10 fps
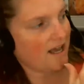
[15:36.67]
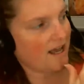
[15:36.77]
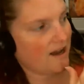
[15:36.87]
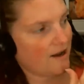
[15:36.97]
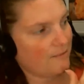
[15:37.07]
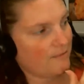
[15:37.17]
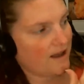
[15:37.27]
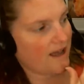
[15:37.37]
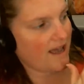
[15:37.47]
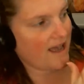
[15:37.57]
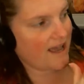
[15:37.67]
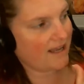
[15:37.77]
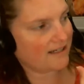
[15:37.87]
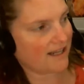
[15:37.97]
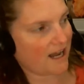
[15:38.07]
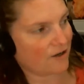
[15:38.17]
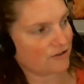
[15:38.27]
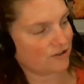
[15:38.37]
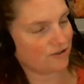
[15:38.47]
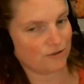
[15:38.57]
and how
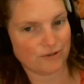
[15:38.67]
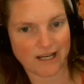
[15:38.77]
to